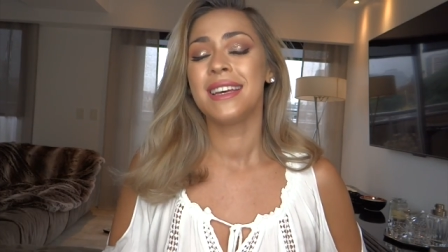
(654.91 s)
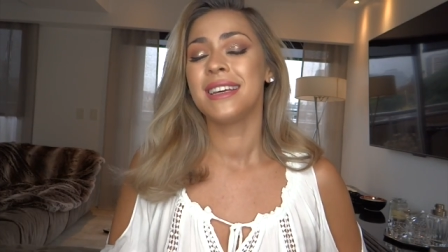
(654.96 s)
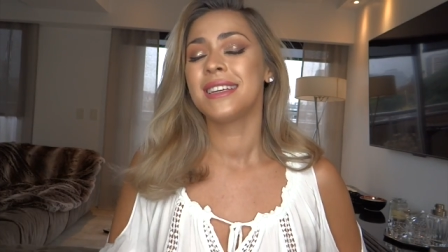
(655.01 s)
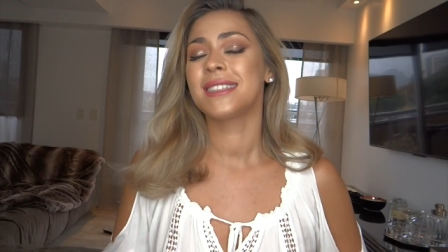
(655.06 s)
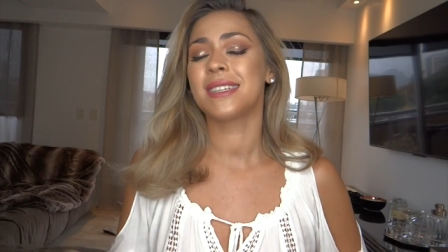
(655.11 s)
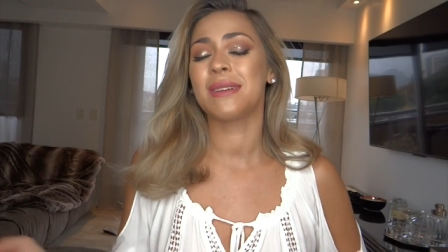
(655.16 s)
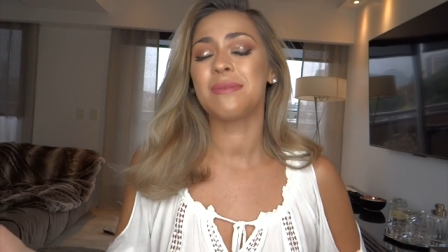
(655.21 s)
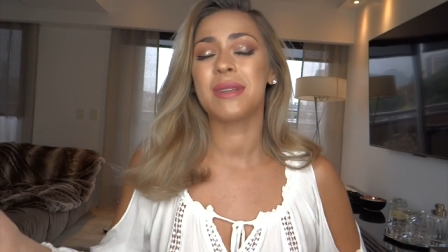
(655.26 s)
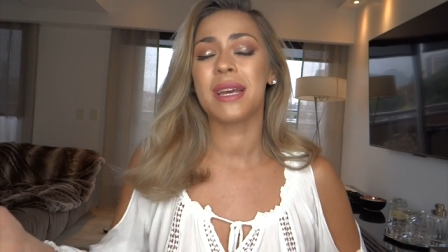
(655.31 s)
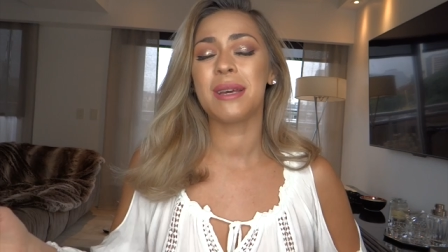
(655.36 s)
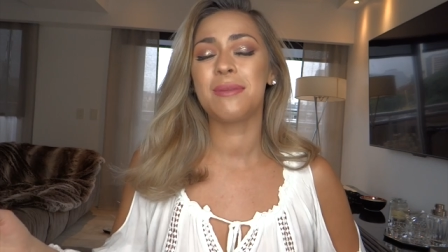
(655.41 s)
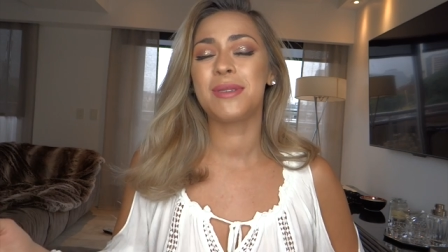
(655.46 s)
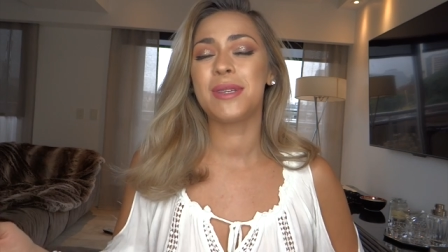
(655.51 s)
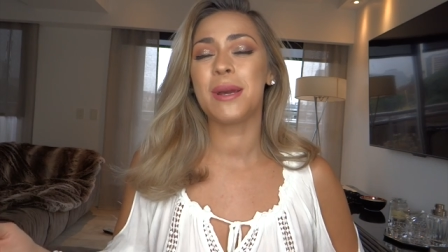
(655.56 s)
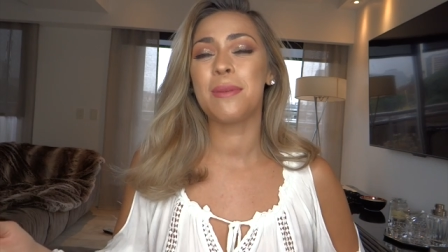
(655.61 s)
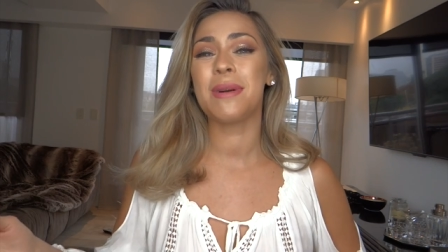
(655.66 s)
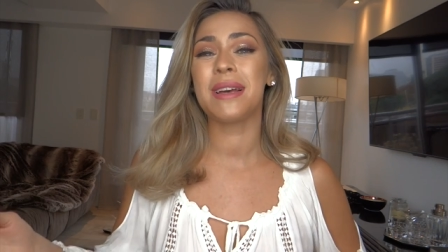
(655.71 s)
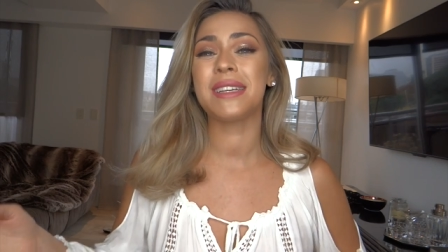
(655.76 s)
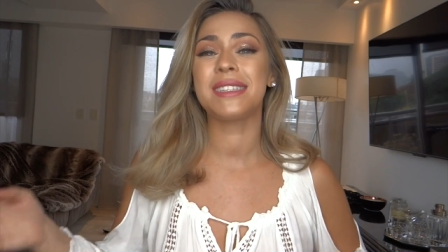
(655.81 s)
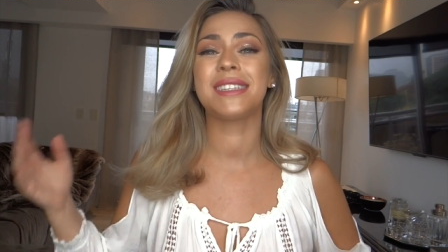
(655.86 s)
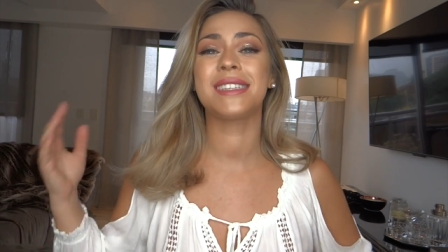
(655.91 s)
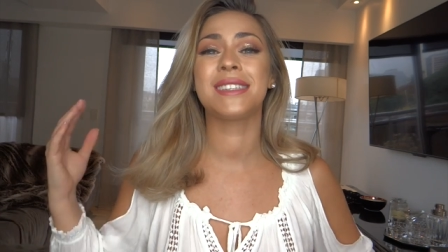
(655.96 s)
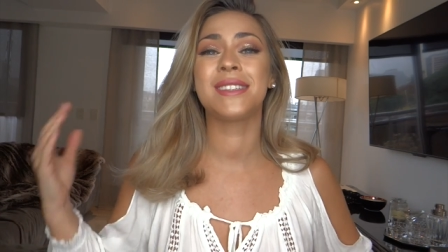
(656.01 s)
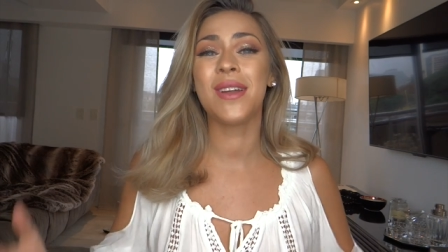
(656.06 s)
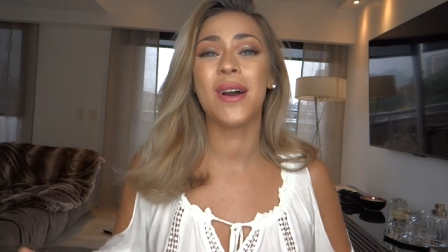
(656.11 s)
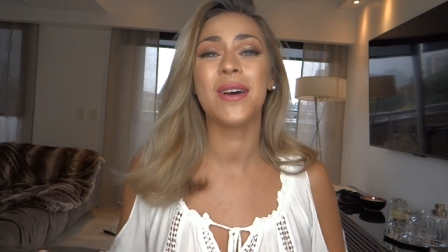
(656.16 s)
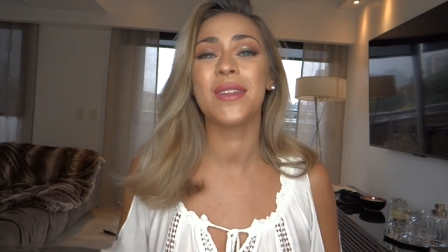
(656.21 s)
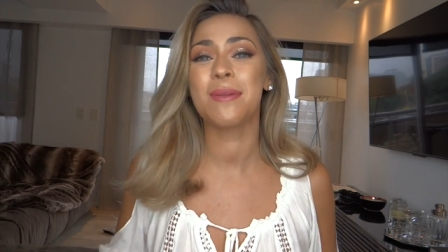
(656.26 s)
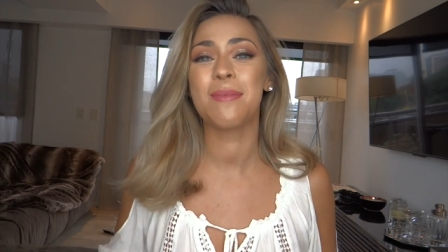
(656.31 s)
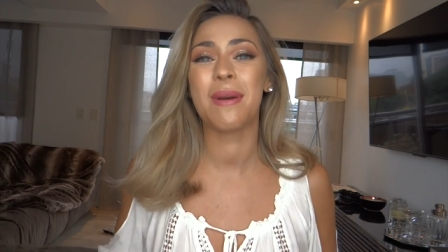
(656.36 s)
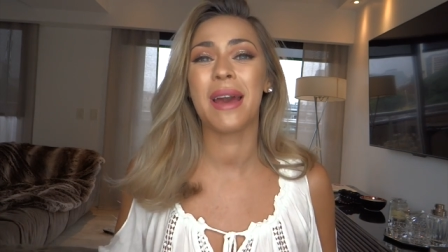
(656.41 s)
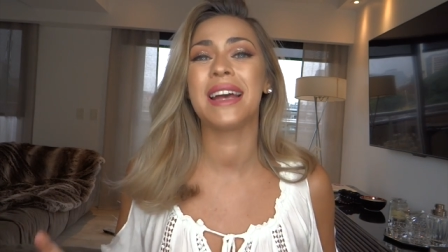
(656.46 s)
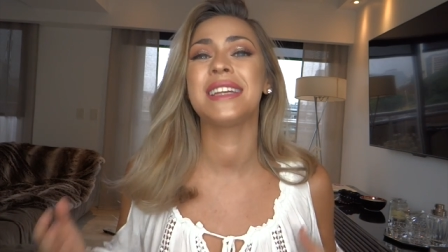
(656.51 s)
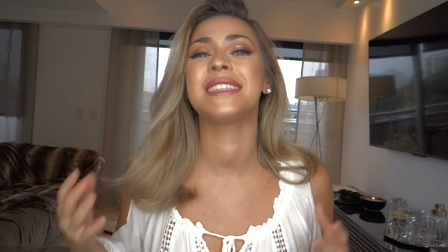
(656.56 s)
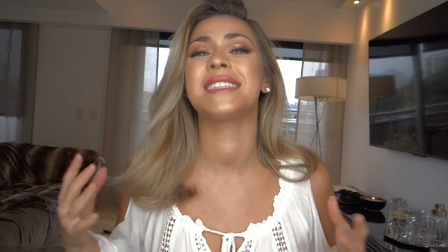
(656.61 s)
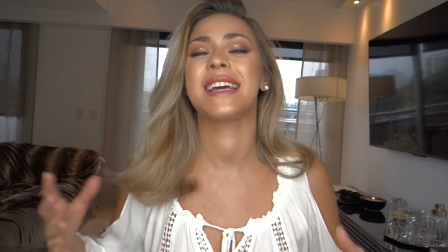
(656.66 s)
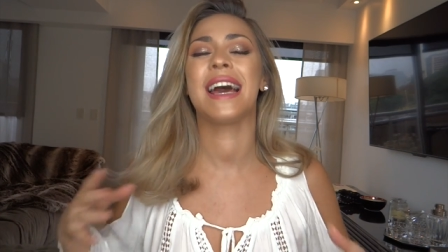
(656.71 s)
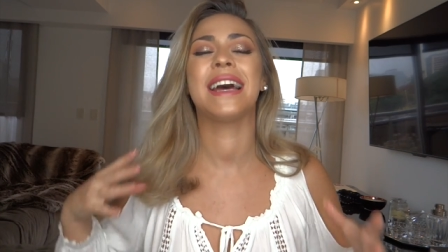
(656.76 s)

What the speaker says: Sometimes your best is not the best,